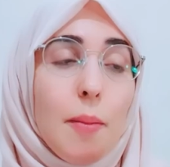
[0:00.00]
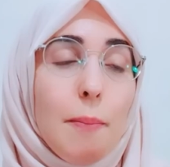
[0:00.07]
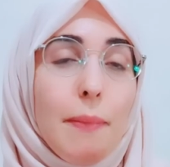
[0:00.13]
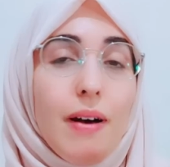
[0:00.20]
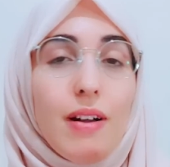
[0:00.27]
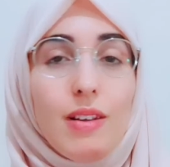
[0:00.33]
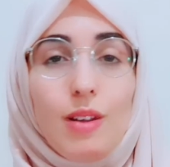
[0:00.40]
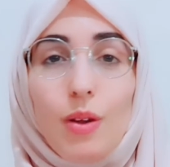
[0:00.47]
But
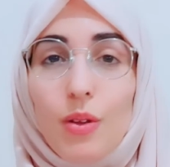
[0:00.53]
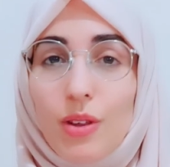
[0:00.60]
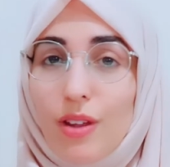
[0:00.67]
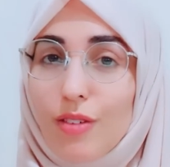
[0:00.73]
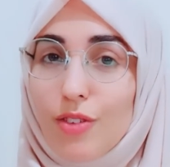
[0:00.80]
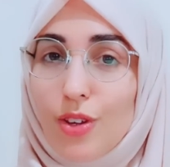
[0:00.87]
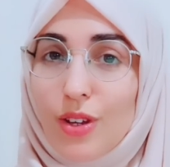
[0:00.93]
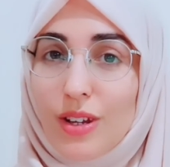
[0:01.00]
I know a lot
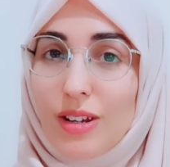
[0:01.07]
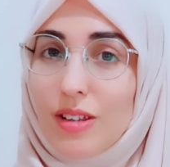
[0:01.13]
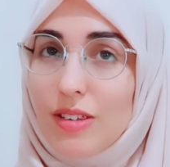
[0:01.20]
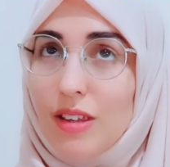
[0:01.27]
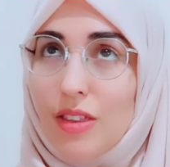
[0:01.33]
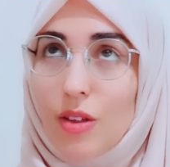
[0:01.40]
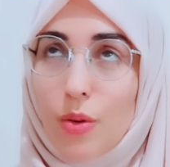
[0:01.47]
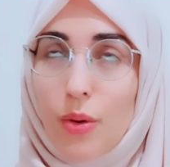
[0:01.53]
of you are going to
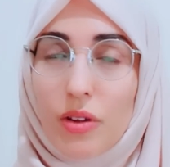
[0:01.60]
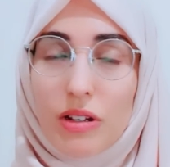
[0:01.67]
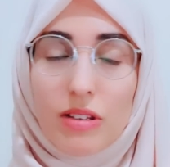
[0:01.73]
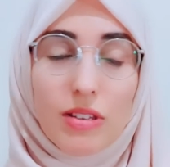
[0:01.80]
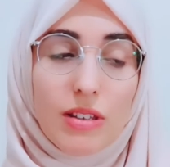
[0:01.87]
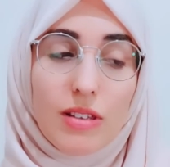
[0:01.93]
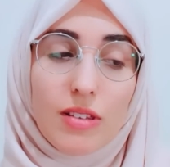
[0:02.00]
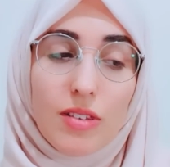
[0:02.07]
say the
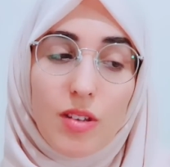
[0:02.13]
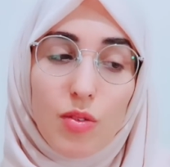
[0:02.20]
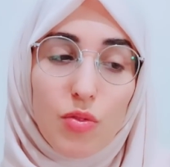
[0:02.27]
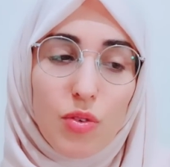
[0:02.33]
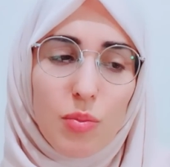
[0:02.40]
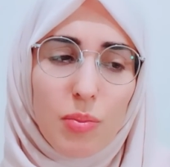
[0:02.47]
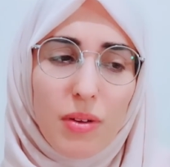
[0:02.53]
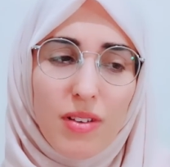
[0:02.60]
quality is
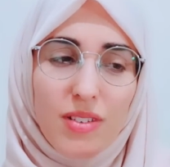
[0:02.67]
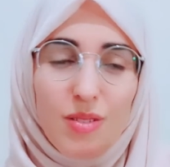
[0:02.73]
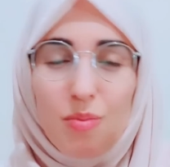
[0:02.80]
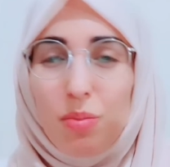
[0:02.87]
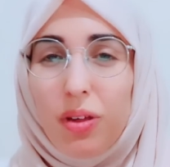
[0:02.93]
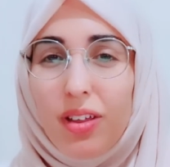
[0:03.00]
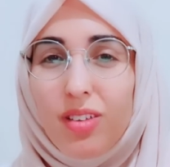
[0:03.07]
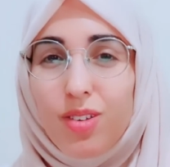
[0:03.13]
different, but
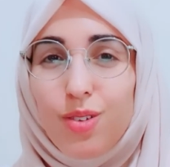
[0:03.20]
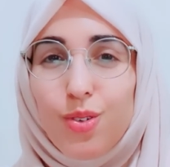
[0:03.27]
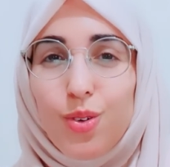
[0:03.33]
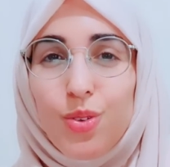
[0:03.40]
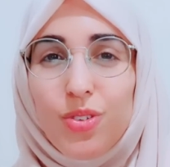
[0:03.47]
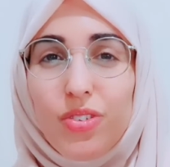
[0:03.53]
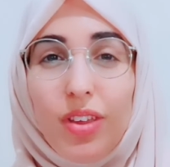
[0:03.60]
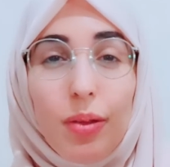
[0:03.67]
mugs are all
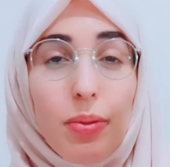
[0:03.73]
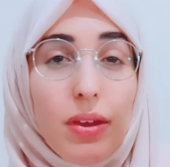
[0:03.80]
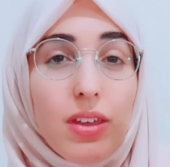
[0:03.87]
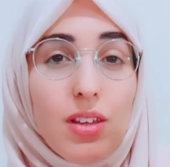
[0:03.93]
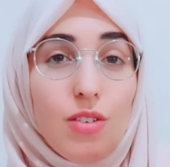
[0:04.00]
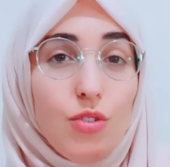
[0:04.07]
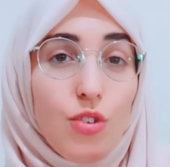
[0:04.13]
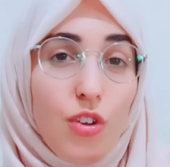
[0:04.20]
the same, they
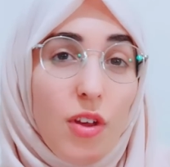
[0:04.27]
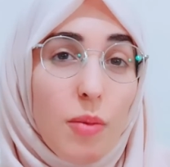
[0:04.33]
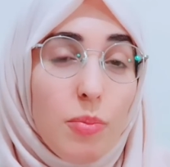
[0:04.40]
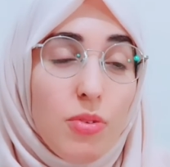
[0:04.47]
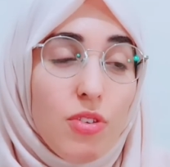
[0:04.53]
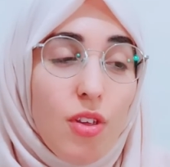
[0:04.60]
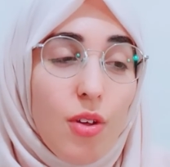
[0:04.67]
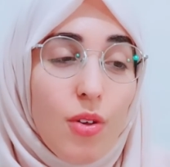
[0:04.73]
can chip,
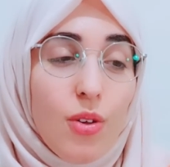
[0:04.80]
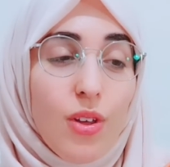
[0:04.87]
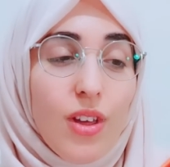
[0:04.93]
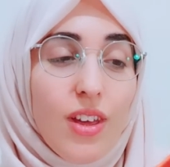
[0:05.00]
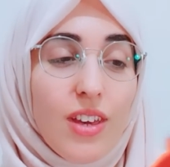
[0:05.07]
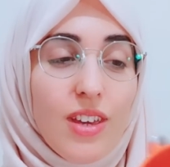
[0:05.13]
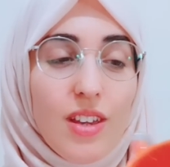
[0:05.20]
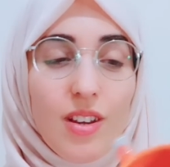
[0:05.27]
so
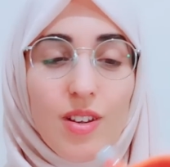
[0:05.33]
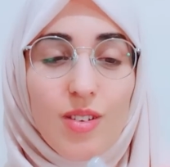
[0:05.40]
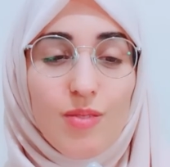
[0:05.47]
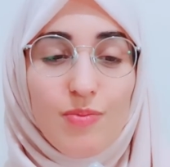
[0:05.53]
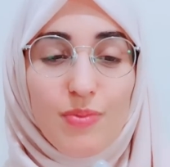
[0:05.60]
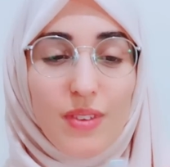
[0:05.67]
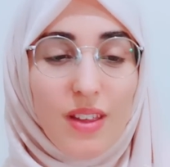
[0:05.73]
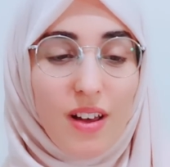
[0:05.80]
you know,
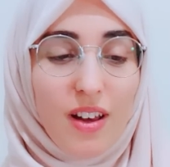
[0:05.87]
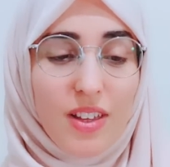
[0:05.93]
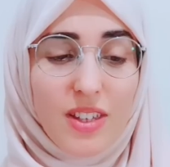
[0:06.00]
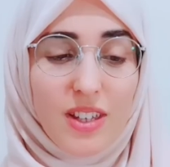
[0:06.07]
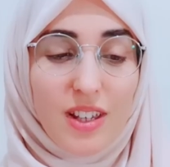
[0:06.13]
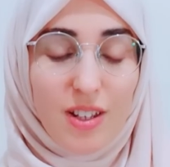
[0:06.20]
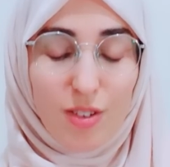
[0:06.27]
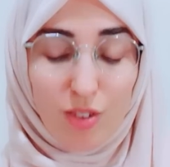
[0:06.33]
I
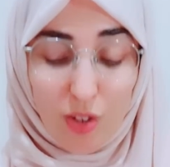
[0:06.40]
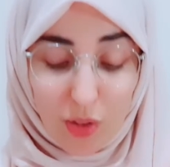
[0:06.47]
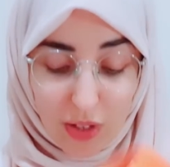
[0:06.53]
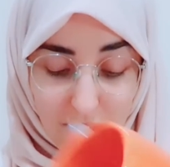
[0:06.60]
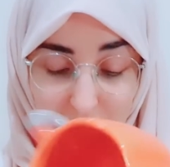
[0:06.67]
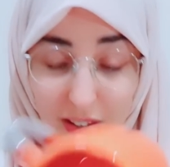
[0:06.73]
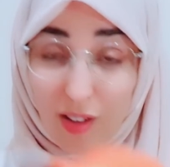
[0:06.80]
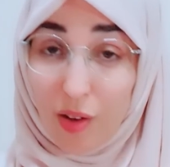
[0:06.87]
think it's
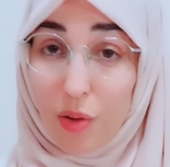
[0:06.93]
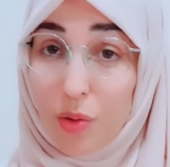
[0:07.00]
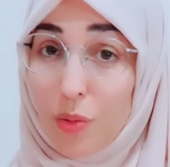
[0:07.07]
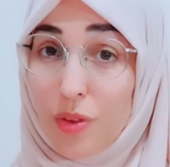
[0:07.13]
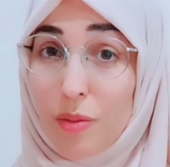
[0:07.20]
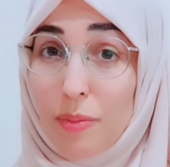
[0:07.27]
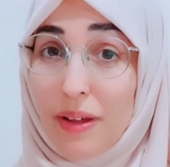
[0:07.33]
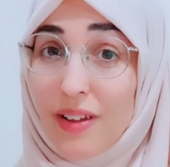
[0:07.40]
okay going
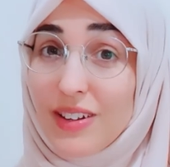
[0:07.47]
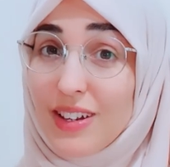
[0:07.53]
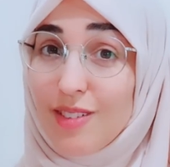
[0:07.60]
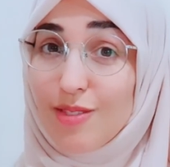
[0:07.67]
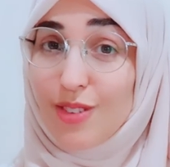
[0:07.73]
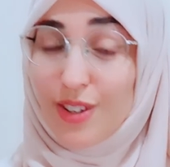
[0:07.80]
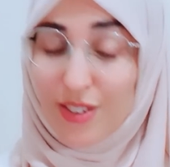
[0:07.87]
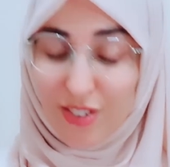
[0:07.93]
with the
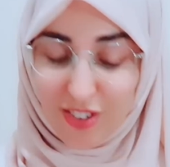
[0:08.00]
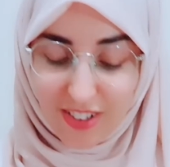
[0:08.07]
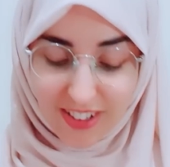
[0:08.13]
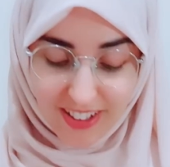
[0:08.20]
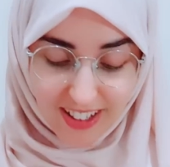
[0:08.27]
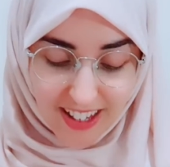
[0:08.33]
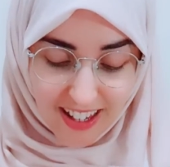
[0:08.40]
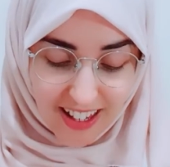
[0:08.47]
Poundland version
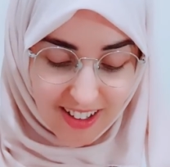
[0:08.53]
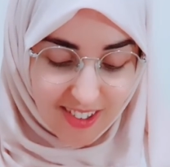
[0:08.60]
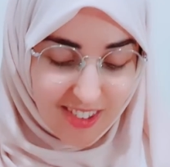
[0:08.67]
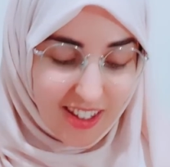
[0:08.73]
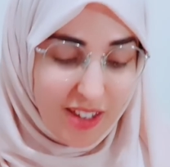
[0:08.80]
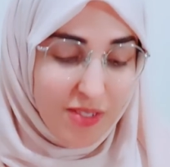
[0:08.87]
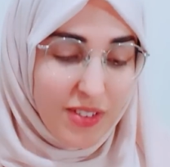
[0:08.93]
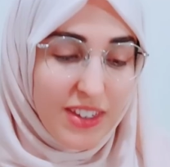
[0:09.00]
and
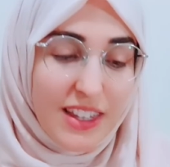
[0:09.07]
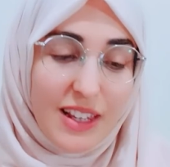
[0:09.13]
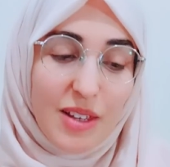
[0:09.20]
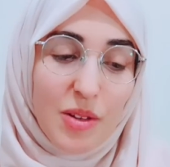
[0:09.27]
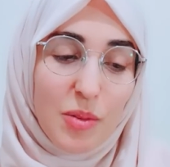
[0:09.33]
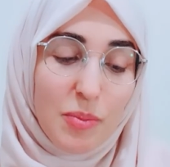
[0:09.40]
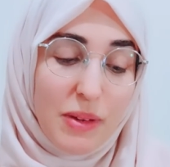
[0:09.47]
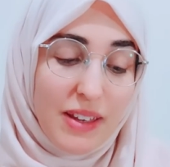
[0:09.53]
saving a
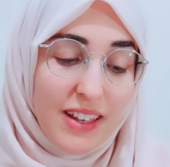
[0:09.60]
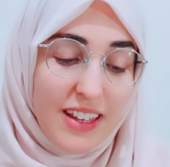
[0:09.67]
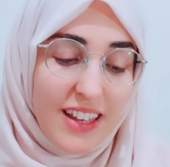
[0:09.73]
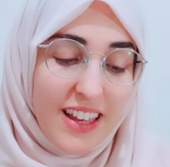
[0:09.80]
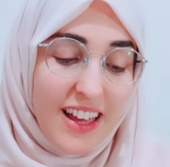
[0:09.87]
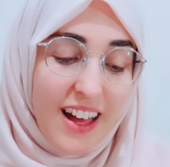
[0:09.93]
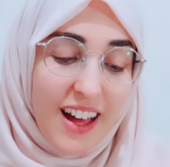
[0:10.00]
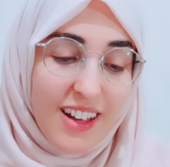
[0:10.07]
little bit.
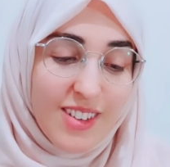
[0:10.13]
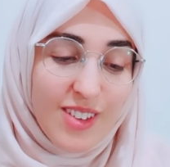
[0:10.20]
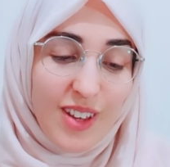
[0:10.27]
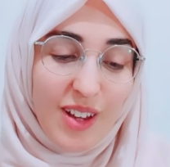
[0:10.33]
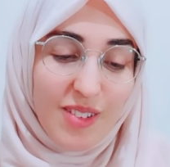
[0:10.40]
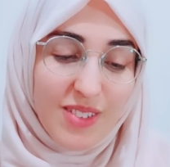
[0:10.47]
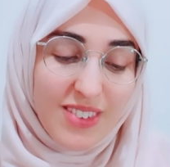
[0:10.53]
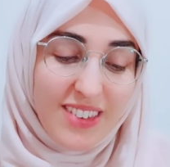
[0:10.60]
I do
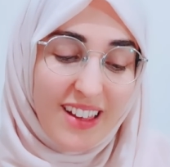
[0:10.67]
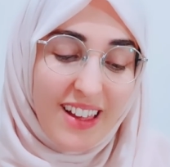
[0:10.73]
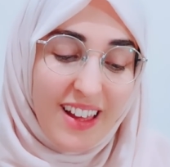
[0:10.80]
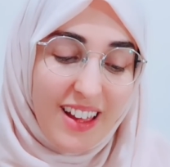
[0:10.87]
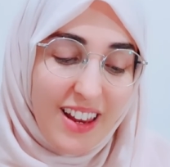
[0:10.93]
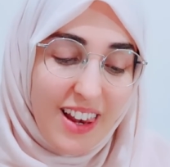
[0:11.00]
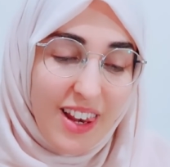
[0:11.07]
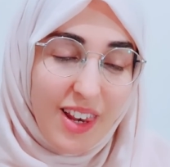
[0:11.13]
have to say
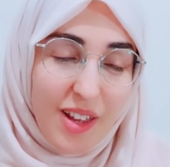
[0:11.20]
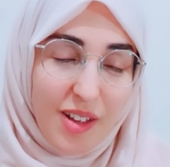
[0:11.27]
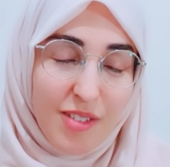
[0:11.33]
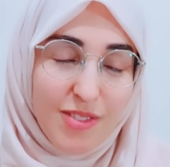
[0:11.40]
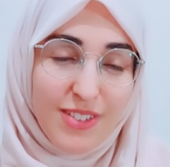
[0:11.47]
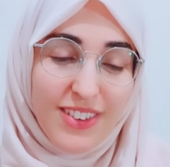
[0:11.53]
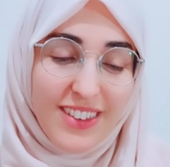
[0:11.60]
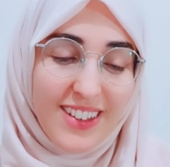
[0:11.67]
I
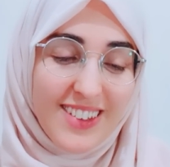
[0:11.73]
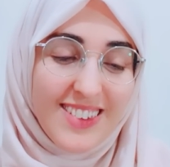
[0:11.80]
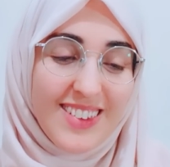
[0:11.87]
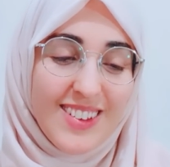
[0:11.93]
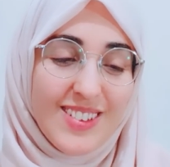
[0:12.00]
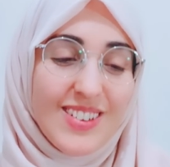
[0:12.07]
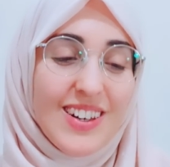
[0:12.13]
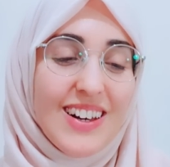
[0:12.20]
love this
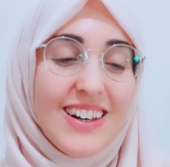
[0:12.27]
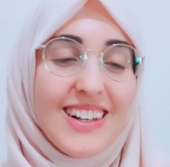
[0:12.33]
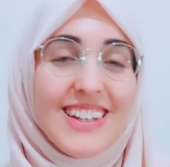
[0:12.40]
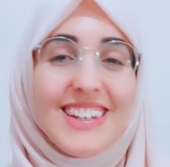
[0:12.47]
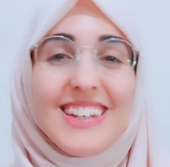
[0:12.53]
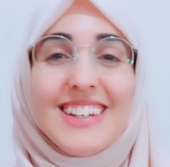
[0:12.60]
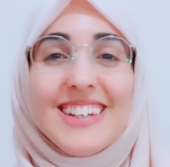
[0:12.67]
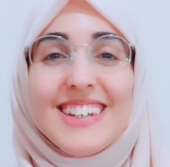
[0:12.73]
little
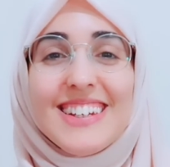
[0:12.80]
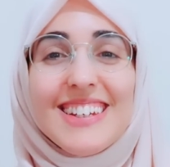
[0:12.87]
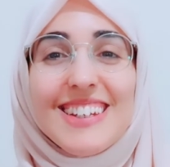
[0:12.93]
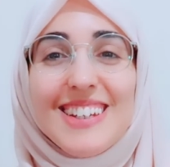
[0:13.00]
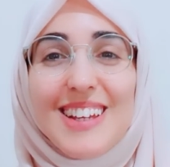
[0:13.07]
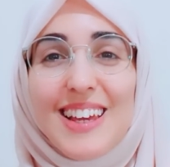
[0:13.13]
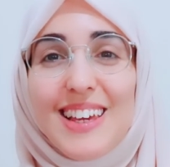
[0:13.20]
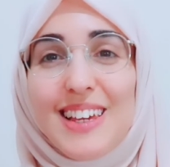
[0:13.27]
guy.
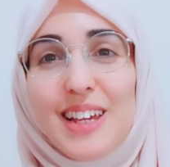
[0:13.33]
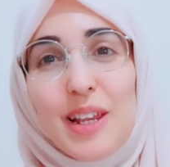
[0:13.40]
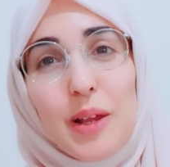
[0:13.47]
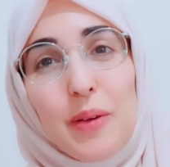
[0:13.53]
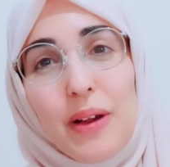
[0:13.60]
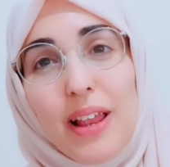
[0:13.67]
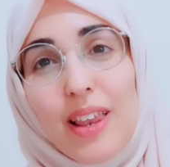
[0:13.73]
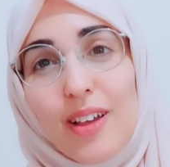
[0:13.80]
You
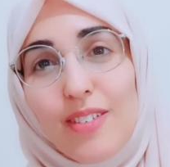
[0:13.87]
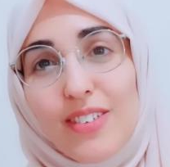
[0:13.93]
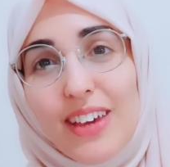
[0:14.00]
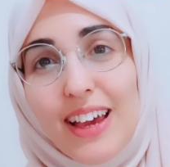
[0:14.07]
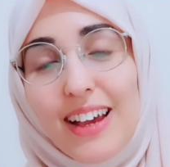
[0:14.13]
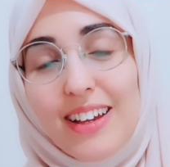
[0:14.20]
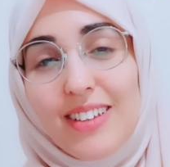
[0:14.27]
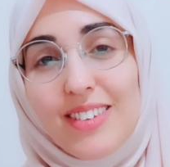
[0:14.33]
know, I love
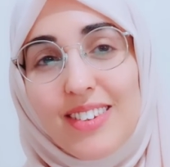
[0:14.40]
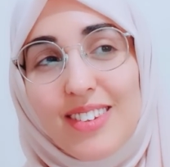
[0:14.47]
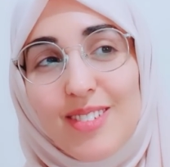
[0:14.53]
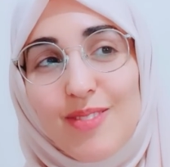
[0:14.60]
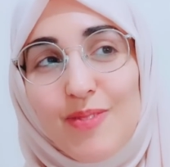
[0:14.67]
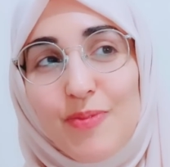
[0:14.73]
cats,